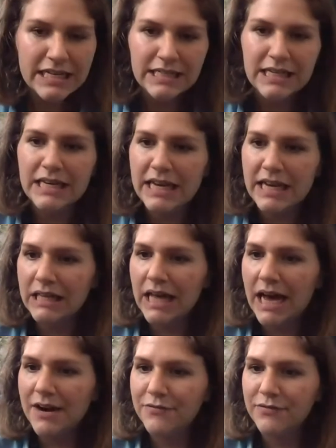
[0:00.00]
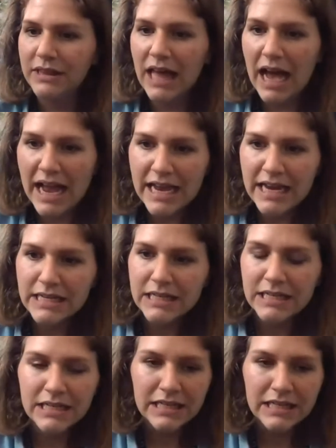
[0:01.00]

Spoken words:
Does it need a lot of light?